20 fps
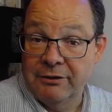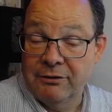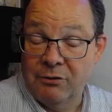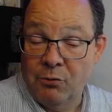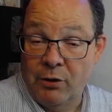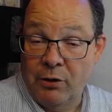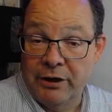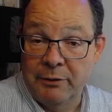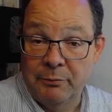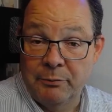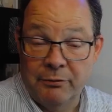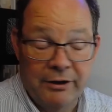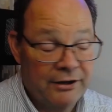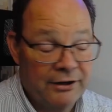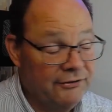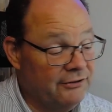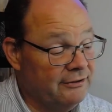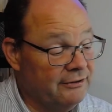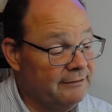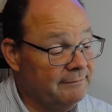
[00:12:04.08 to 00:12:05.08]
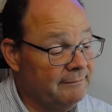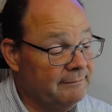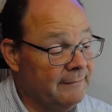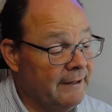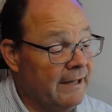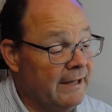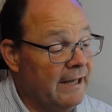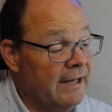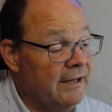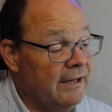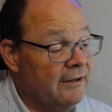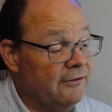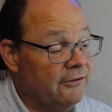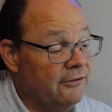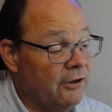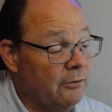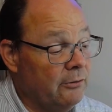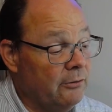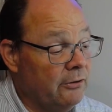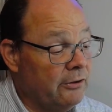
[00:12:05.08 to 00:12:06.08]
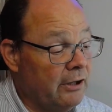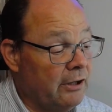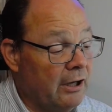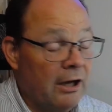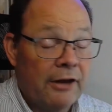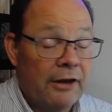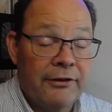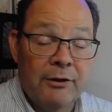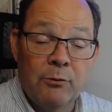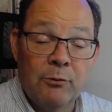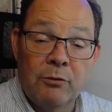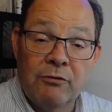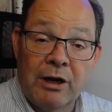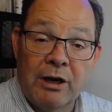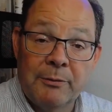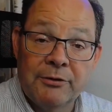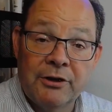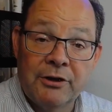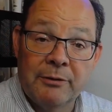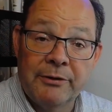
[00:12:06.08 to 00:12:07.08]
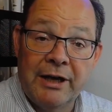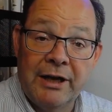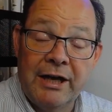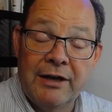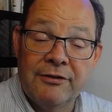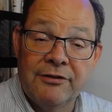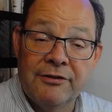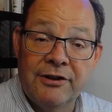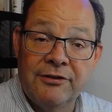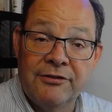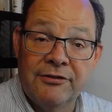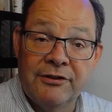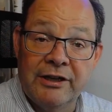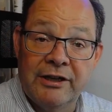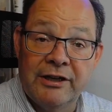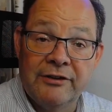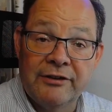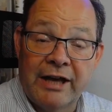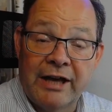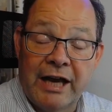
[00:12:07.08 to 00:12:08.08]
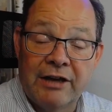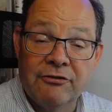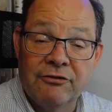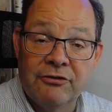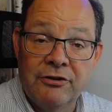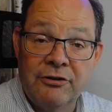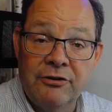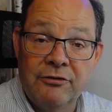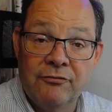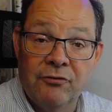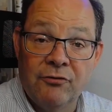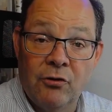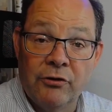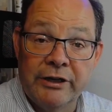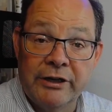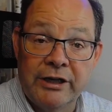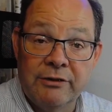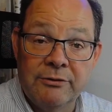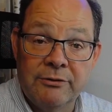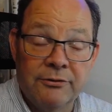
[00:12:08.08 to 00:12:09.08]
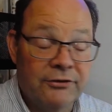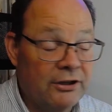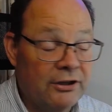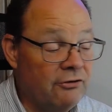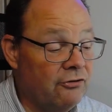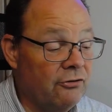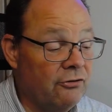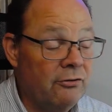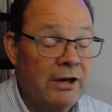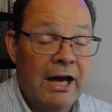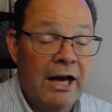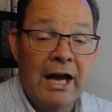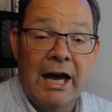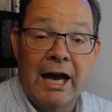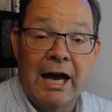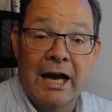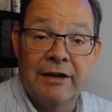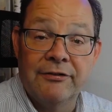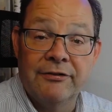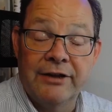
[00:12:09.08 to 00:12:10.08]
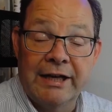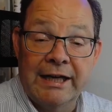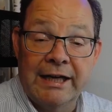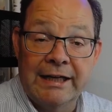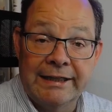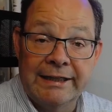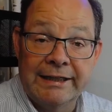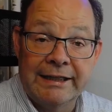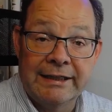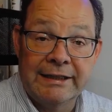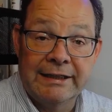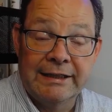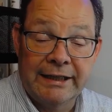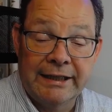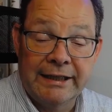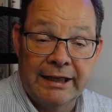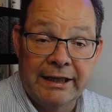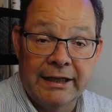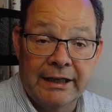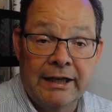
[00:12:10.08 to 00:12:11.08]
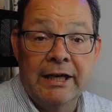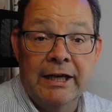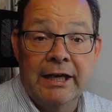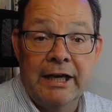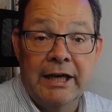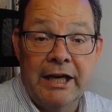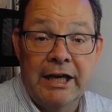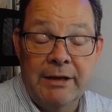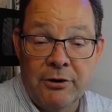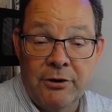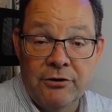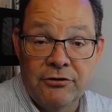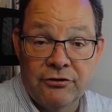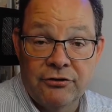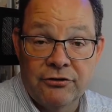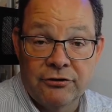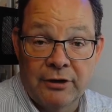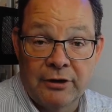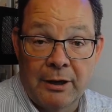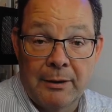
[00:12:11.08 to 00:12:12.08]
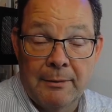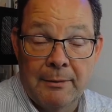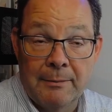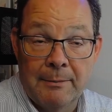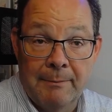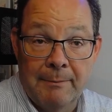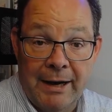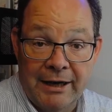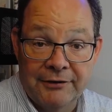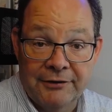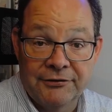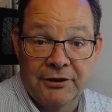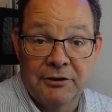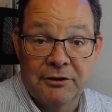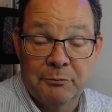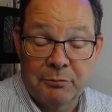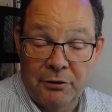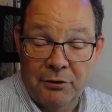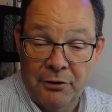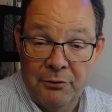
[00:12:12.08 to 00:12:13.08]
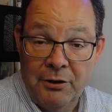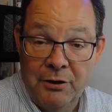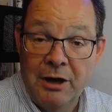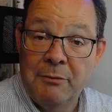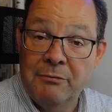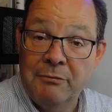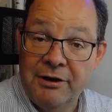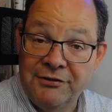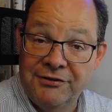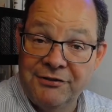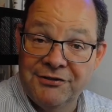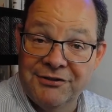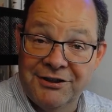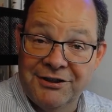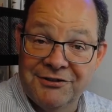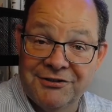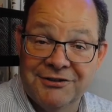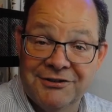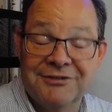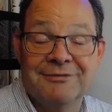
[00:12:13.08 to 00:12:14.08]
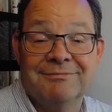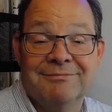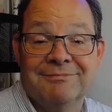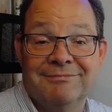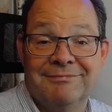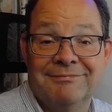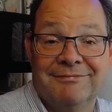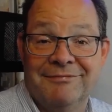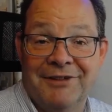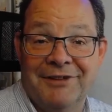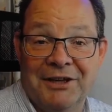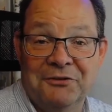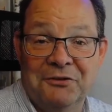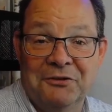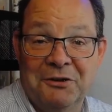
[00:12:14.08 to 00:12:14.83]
quite impressed. So look, I think we'll wrap it up there. This is Andrew for Geek News Central and the LinknLink eMotion Max and Pro presence sensors. Thanks very